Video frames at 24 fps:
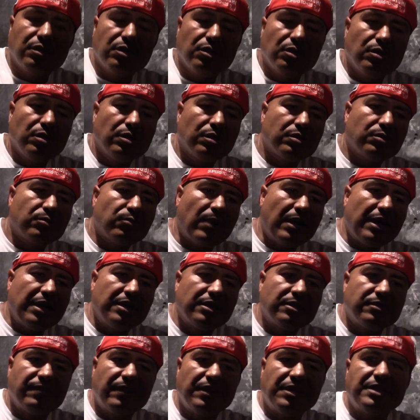Look, Ryan
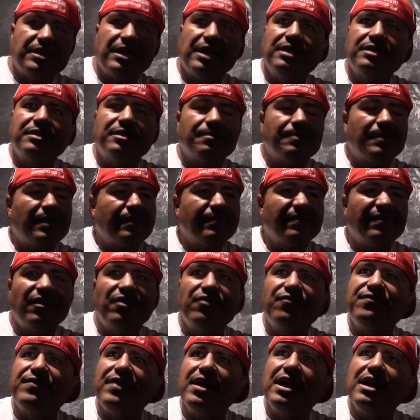is very talented, man,
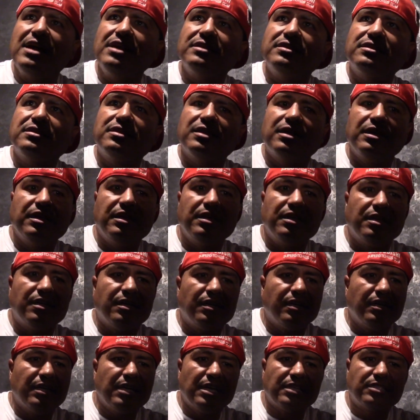very fast. He
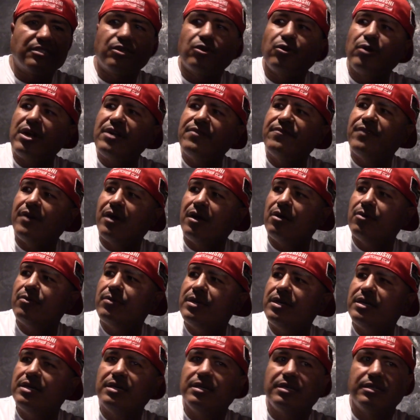has a great
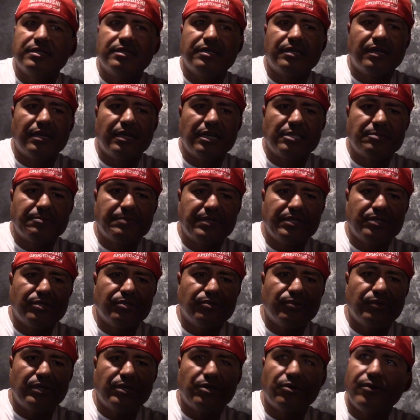following and has
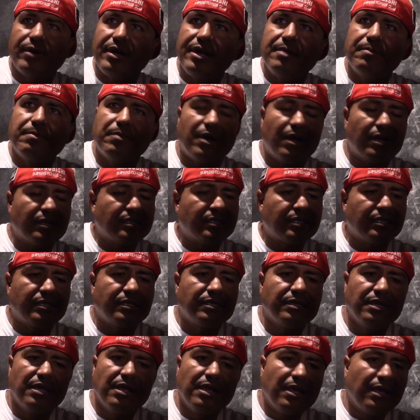been doing great in
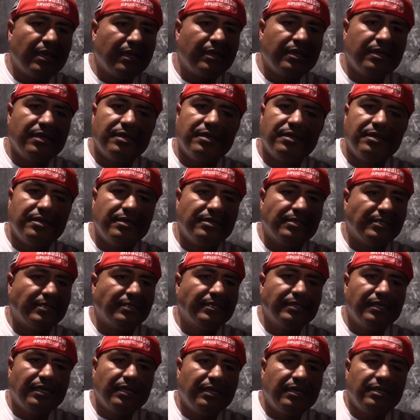boxing. He
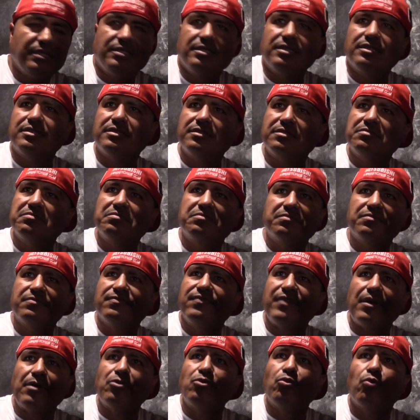just
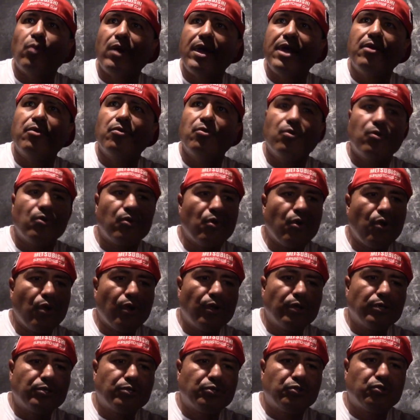found a way
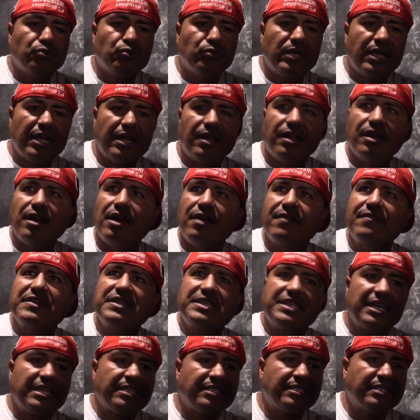to get a lot of
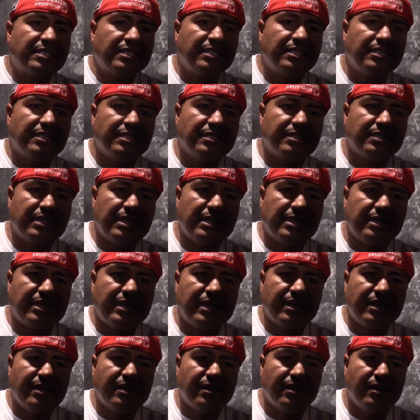attention and
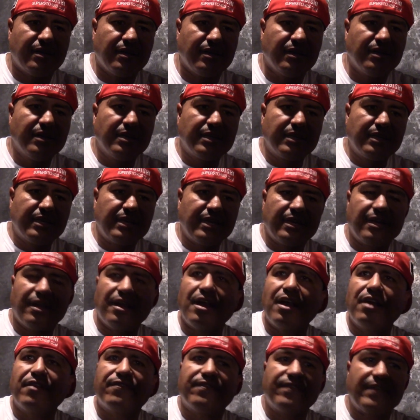a
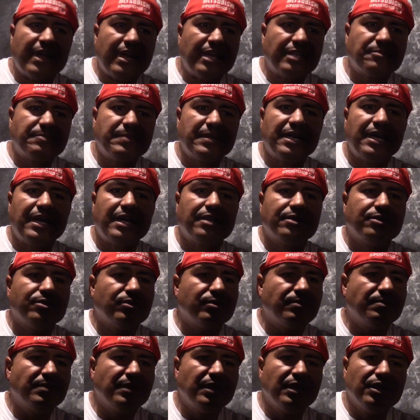lot of fans behind
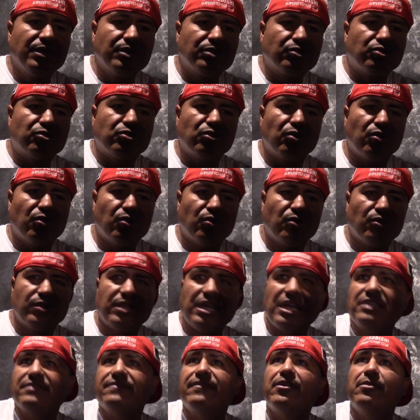him. So
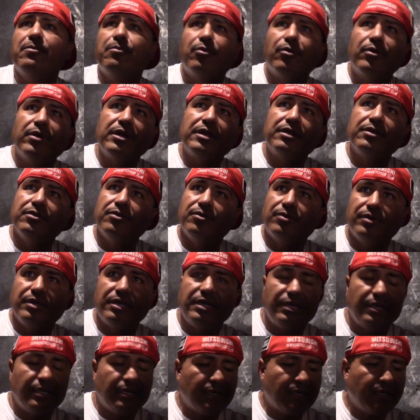that's very important. You
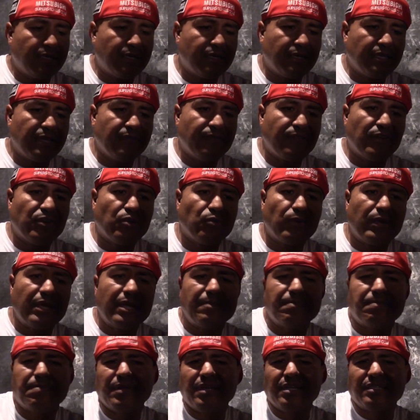know, he found a way,
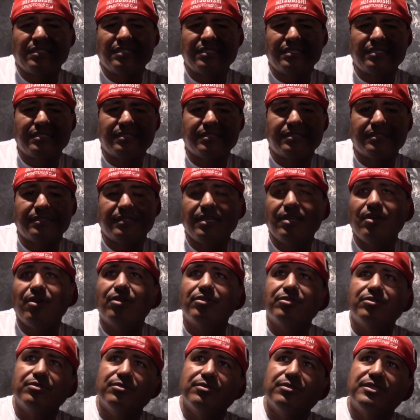and plus he
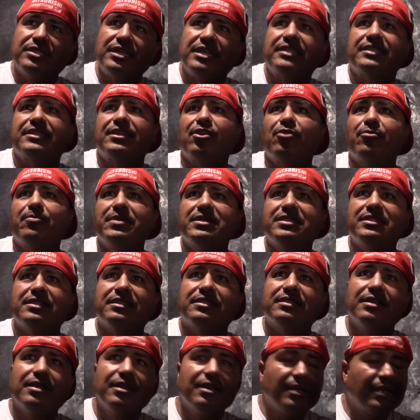also takes care of
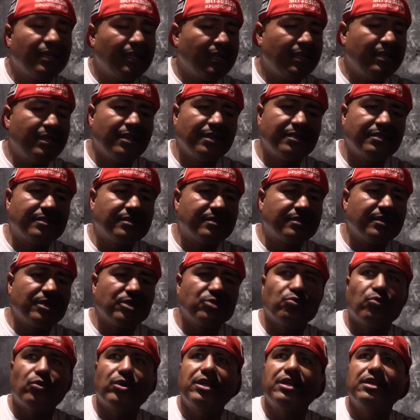business. He does
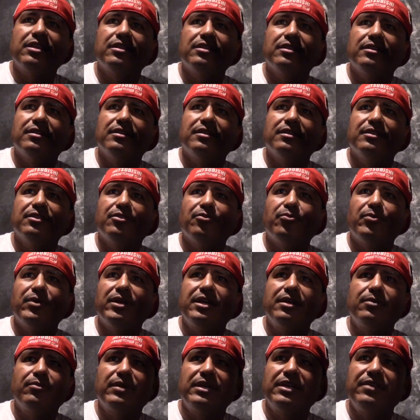his work in the
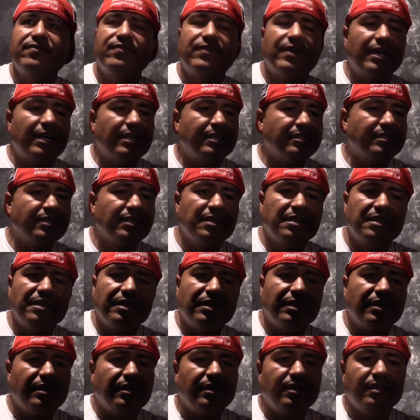ring when he fights.
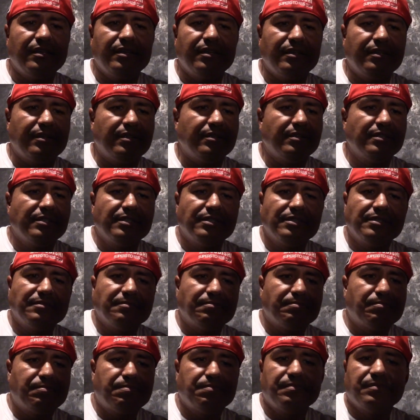
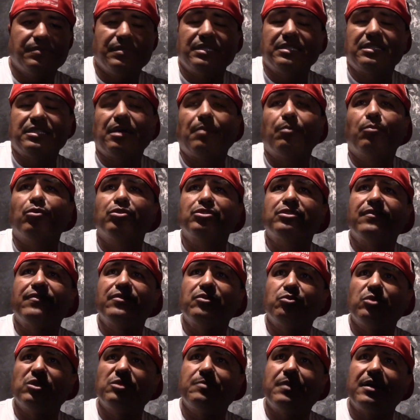He's got most of
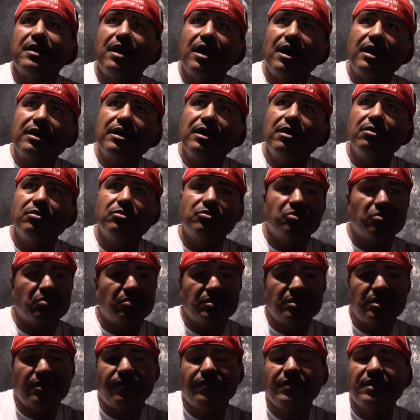his wins by knockout, so
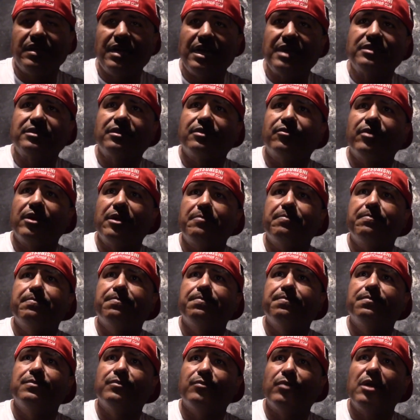definitely has a
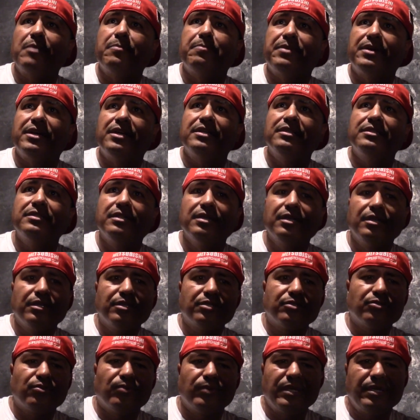great punch.
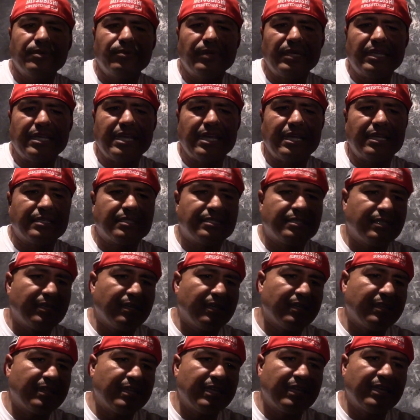So we can't
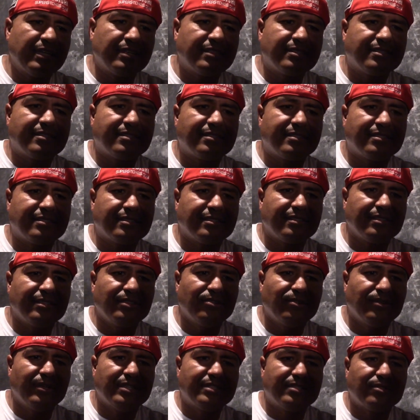think it's, you
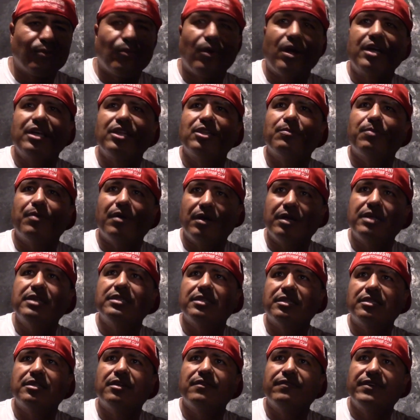know, it's a walk in the park. He's
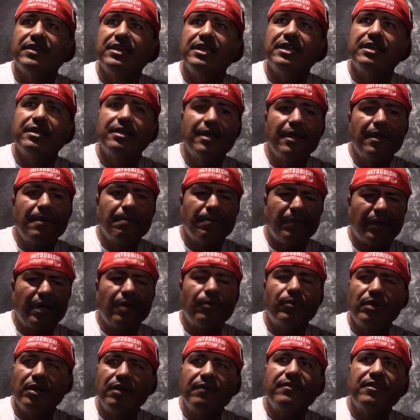a tough kid, but I
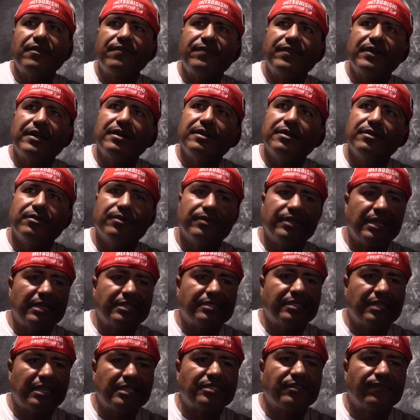would love that fight. You know,
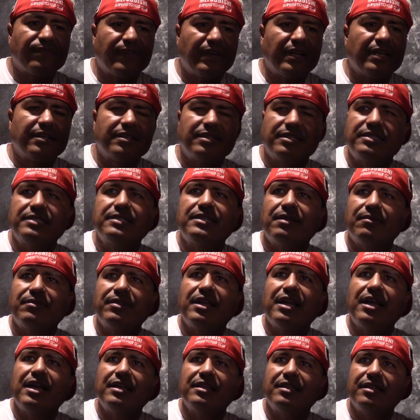that's a fight down the
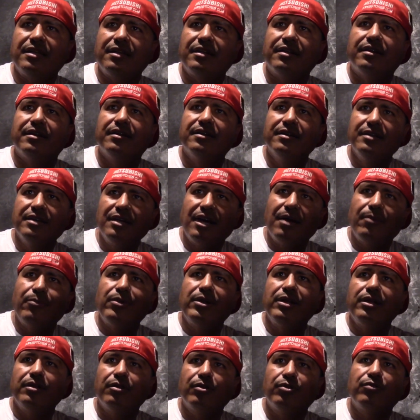line that I'm
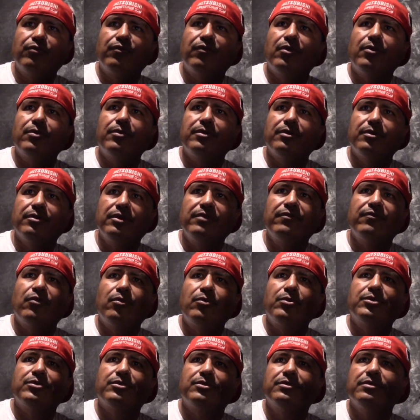really looking forward to.